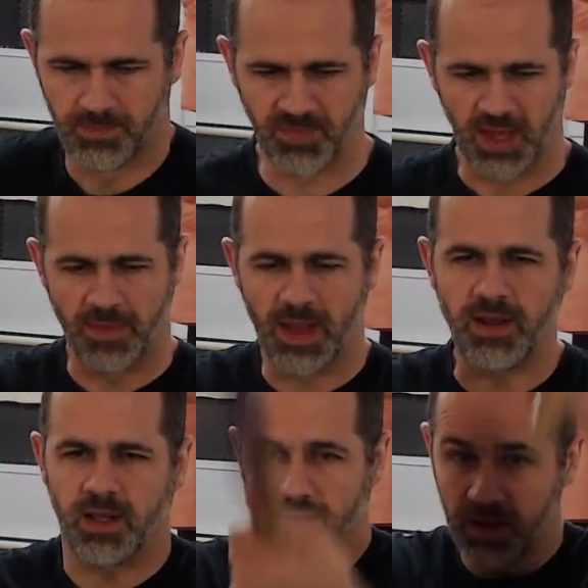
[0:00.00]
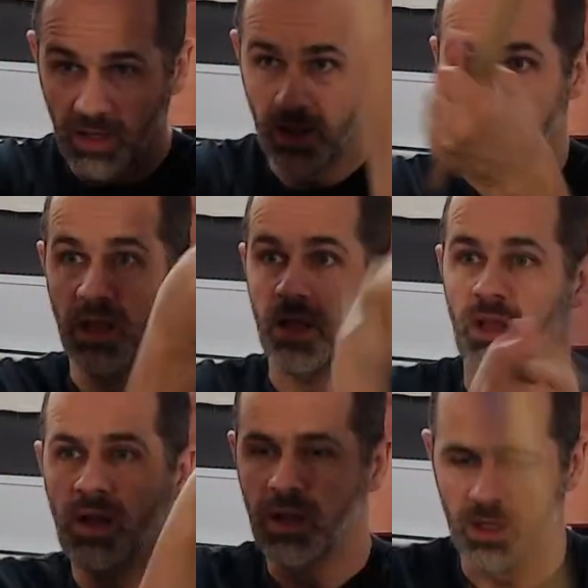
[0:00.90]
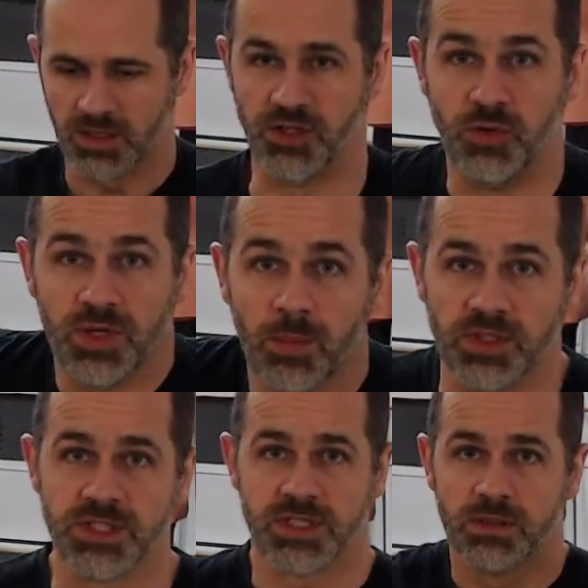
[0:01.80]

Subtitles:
And then you can do doubles.